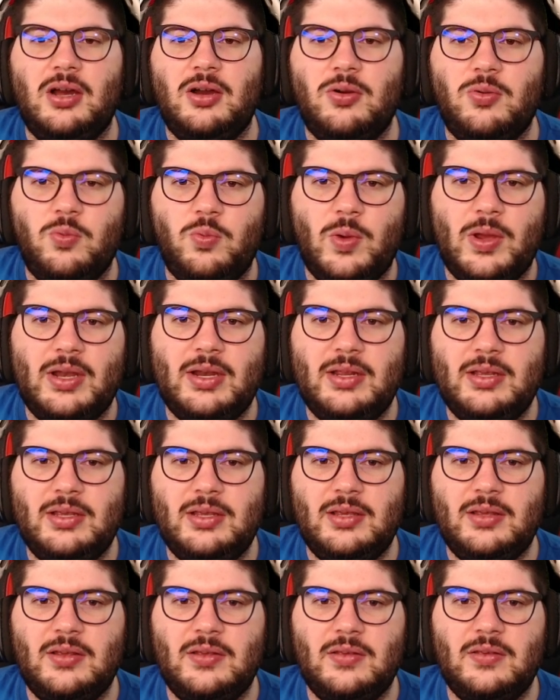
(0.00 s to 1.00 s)
when he
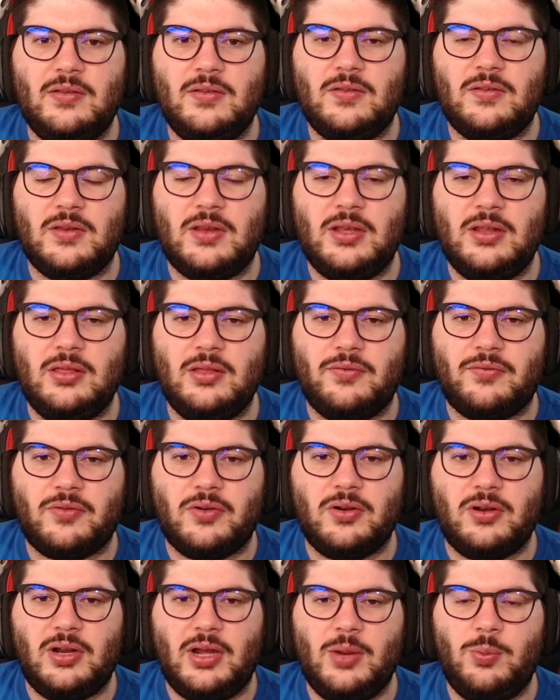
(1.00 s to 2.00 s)
is in the
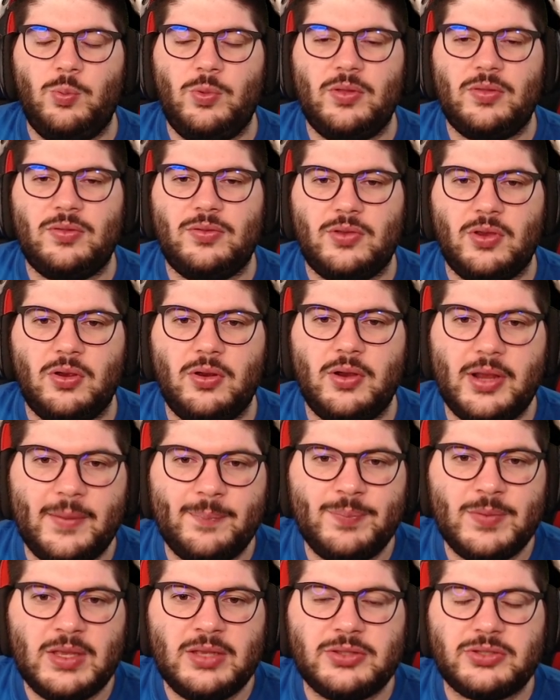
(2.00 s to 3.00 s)
front line with Tony.
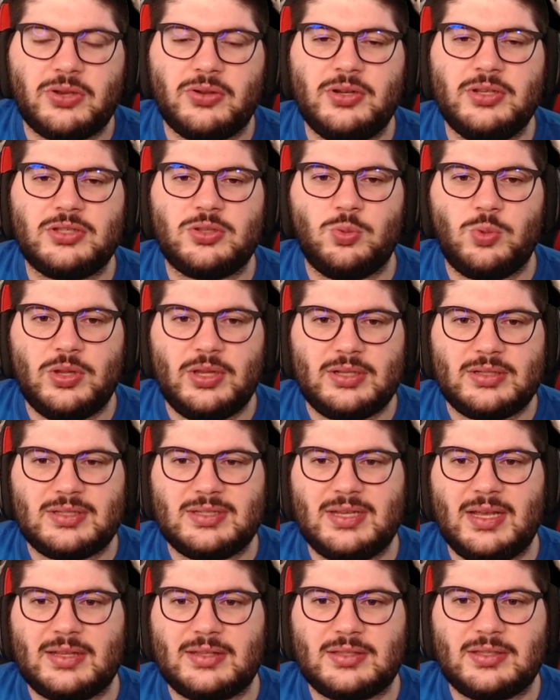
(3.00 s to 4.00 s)
Tony's the one that
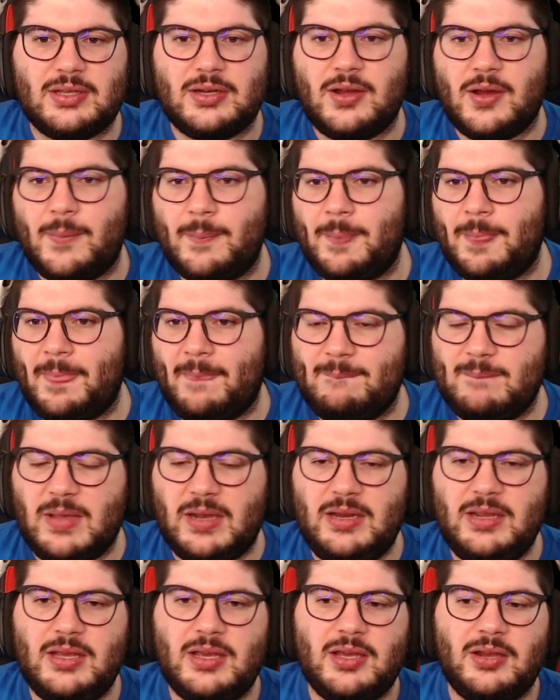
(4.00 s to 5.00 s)
sets it up. And
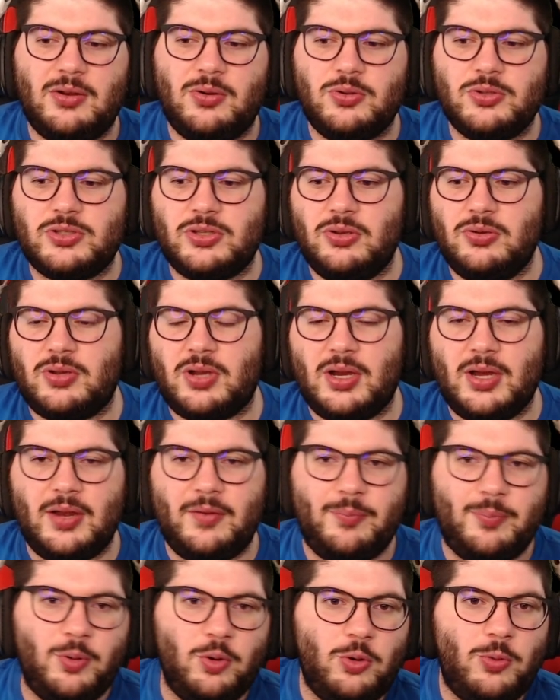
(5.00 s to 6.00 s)
he can also kind
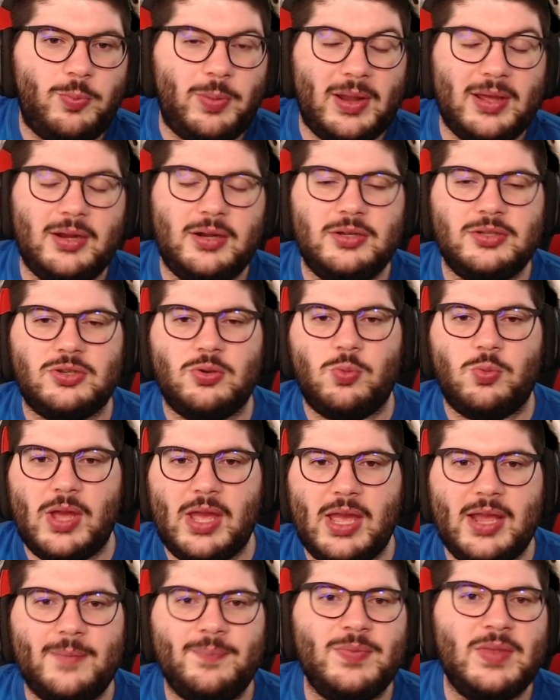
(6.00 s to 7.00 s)
of pull players
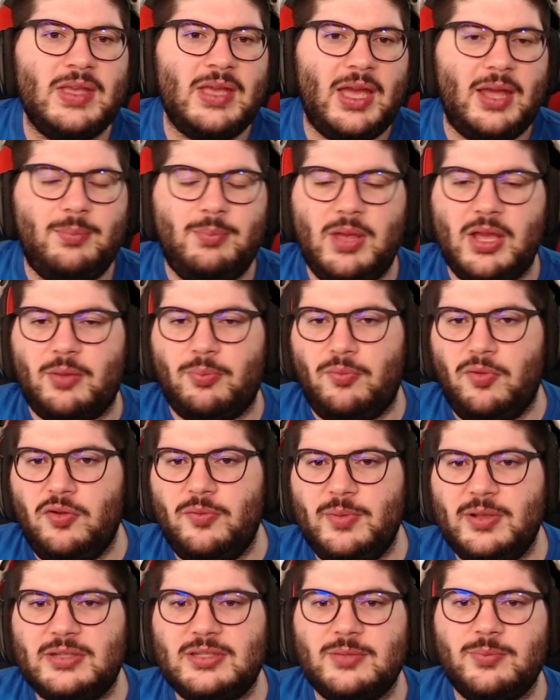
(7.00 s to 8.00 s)
away and make
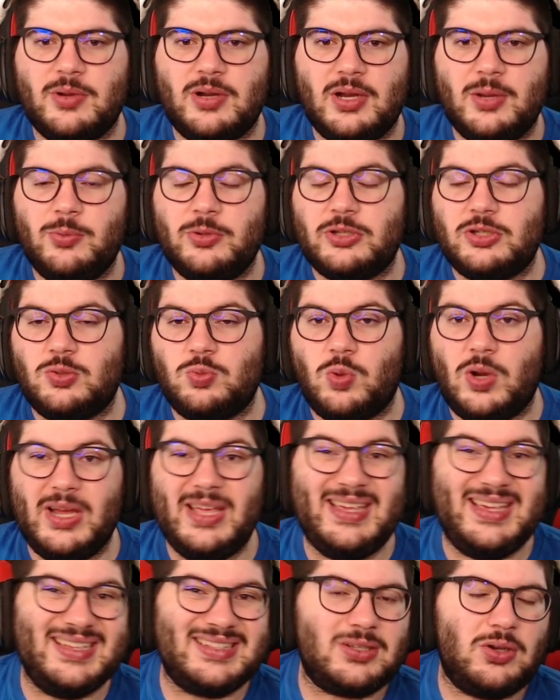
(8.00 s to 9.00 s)
movements in behind, which is why
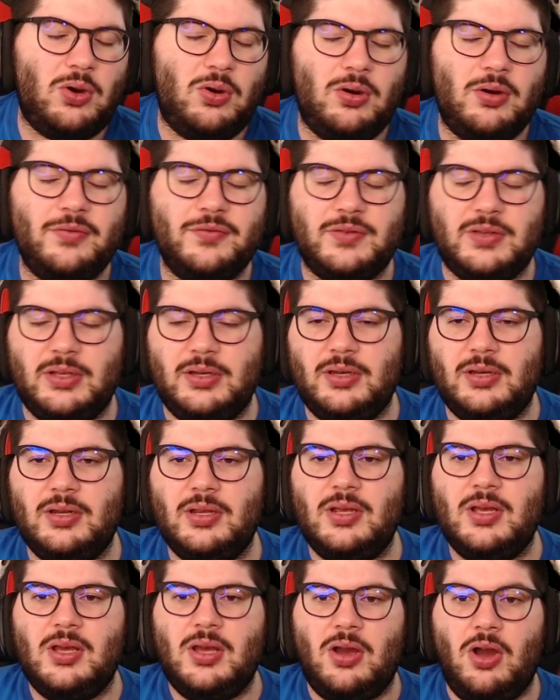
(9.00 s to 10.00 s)
he gets often
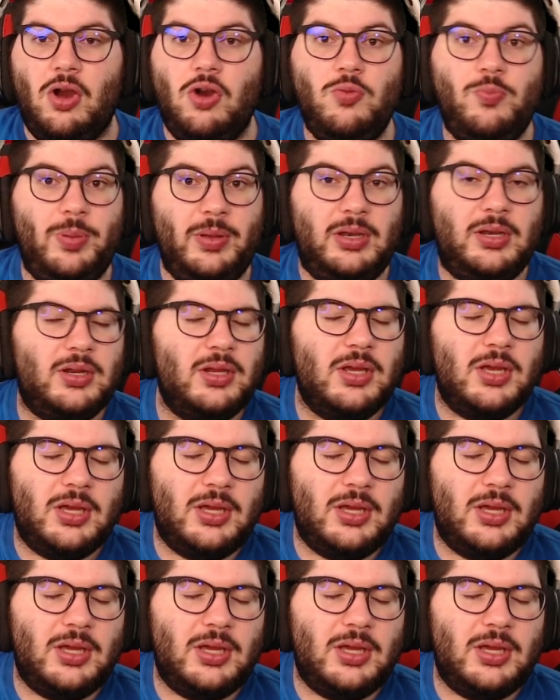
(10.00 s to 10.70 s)
open